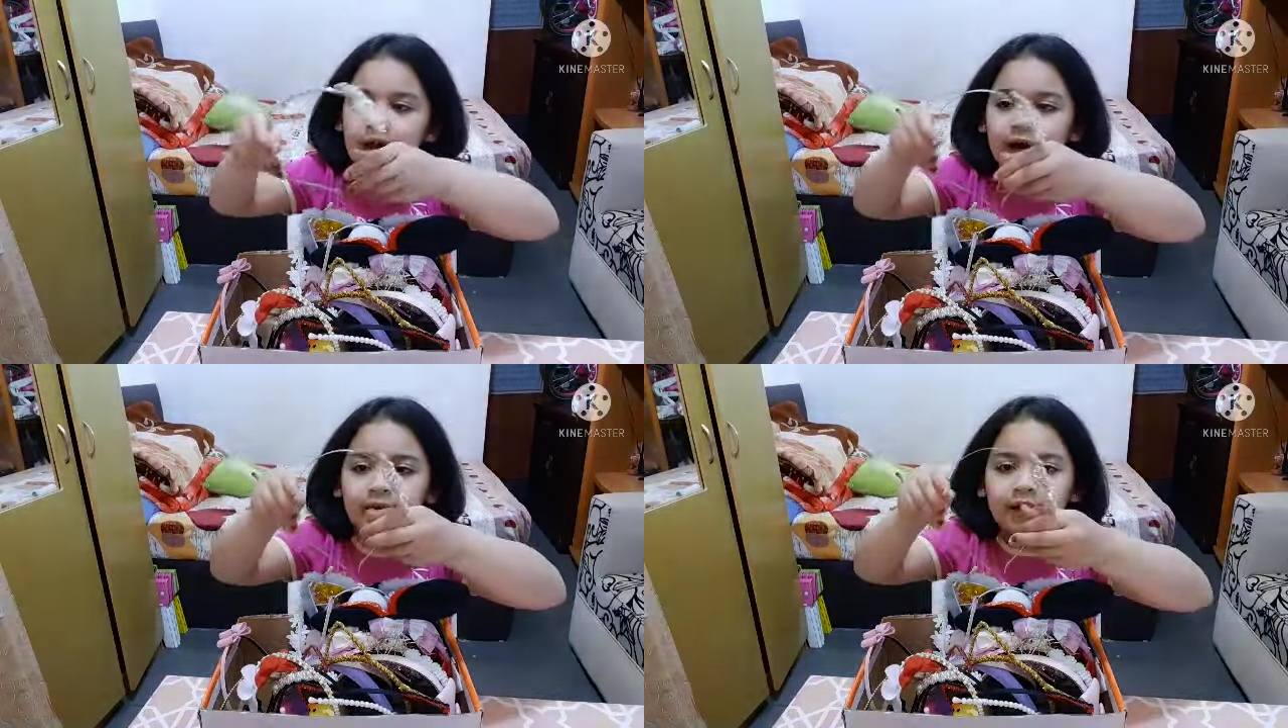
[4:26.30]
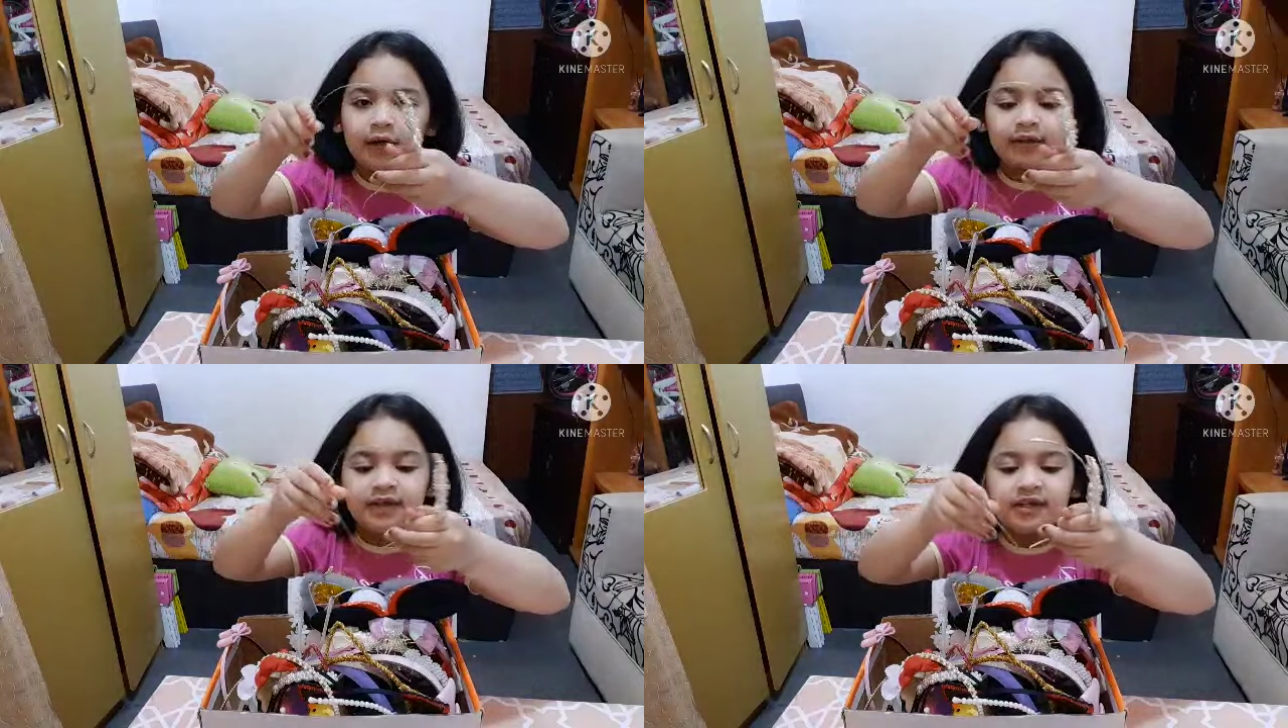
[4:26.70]
I
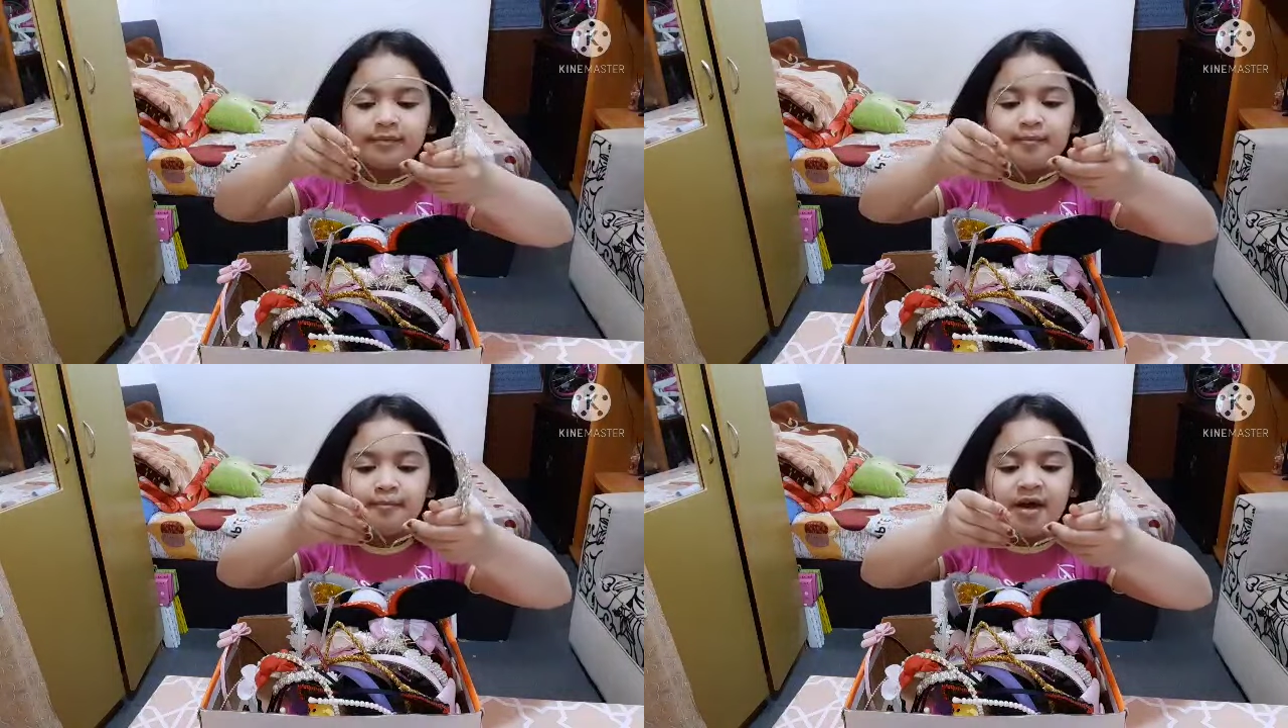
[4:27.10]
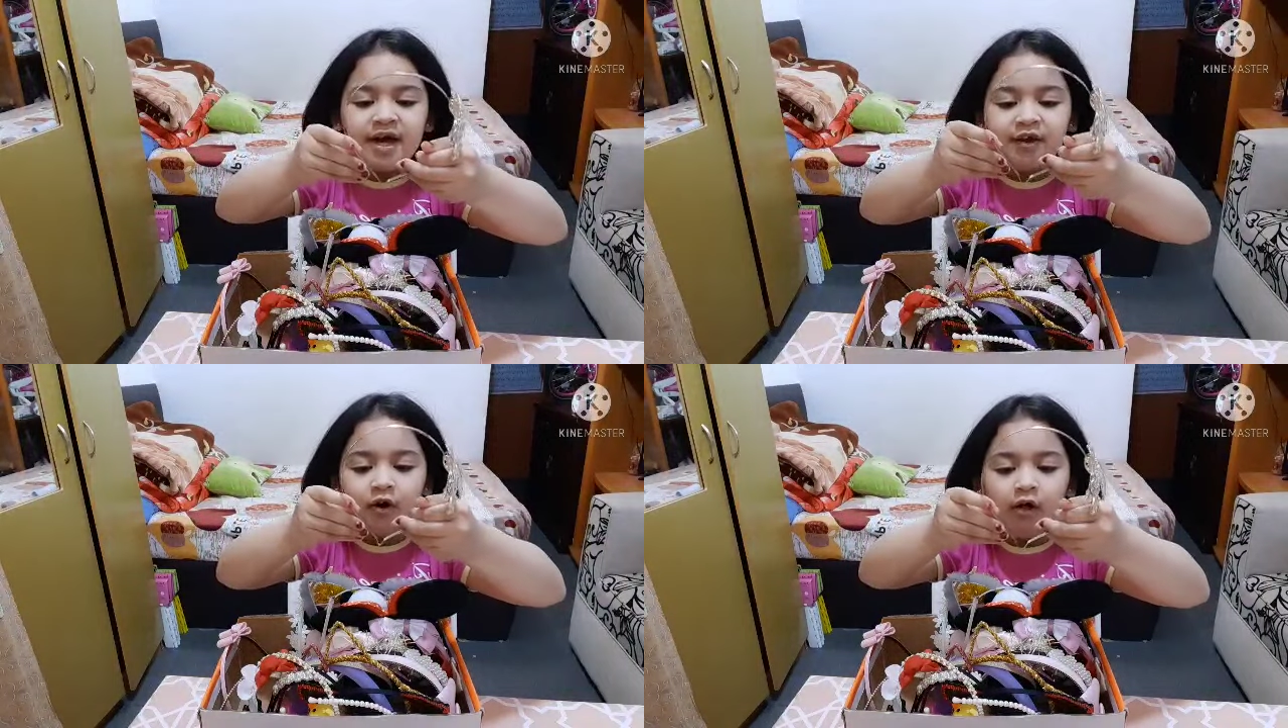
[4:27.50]
got this
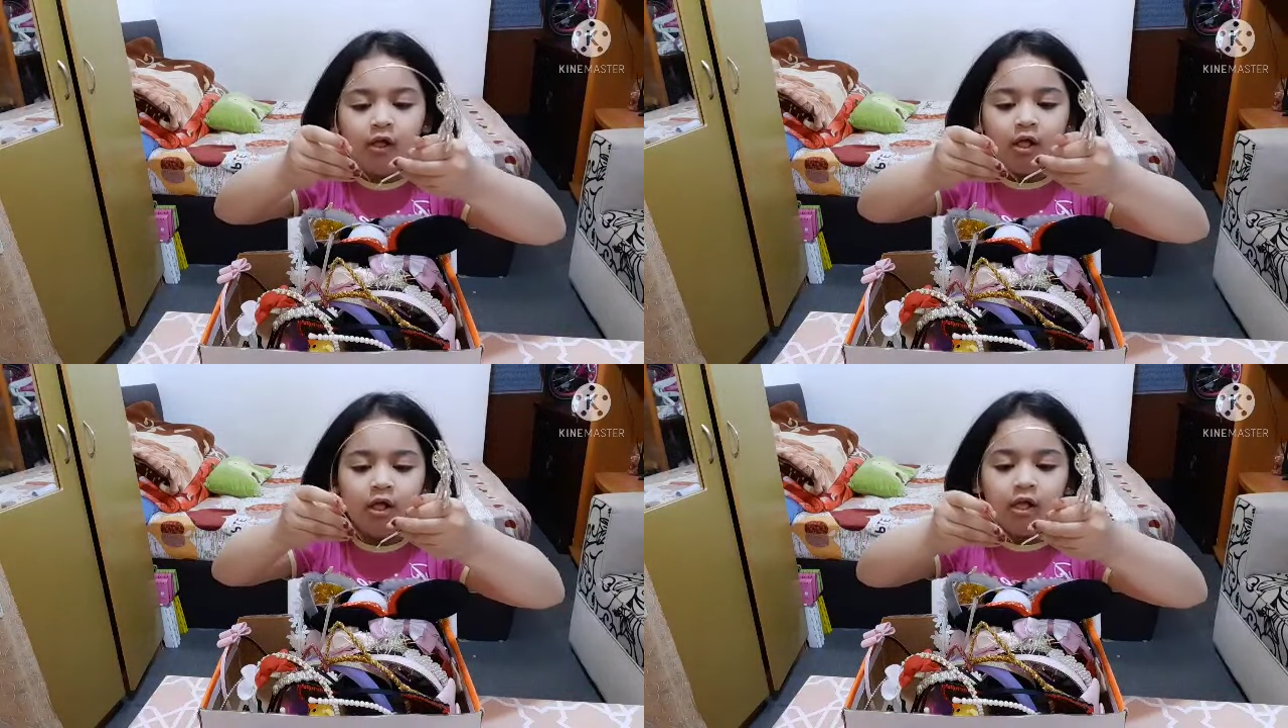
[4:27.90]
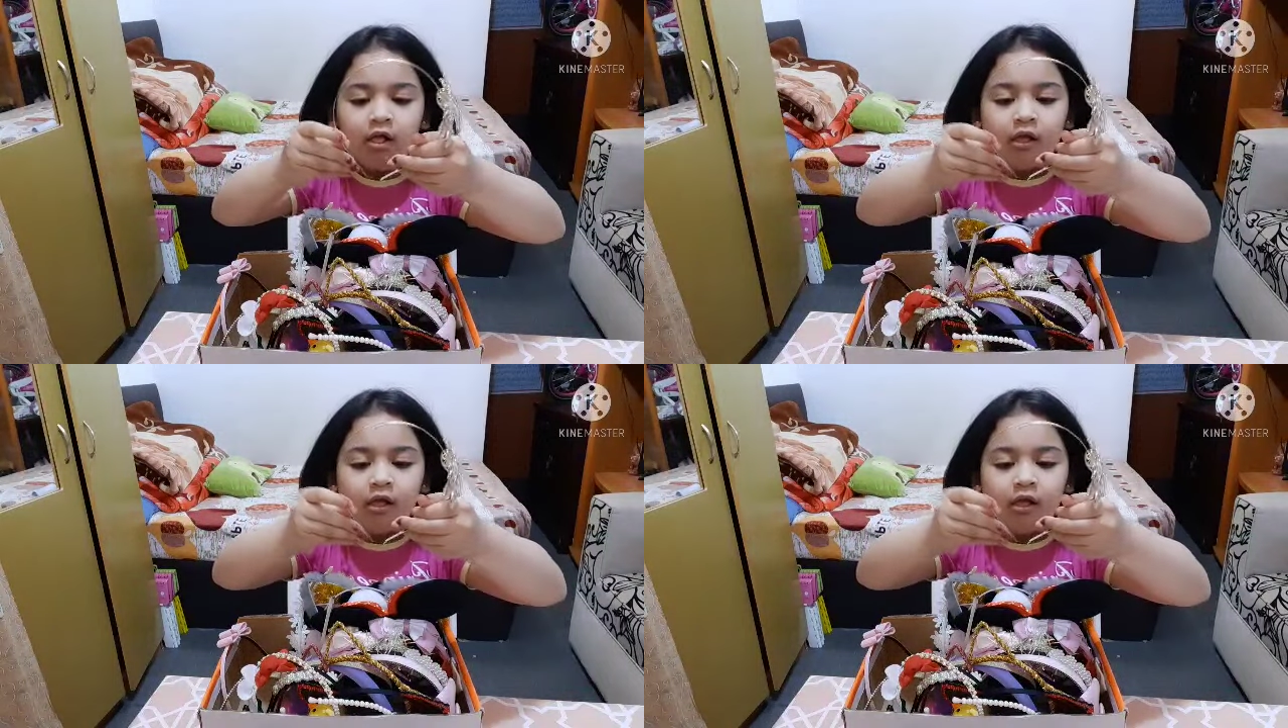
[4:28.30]
metal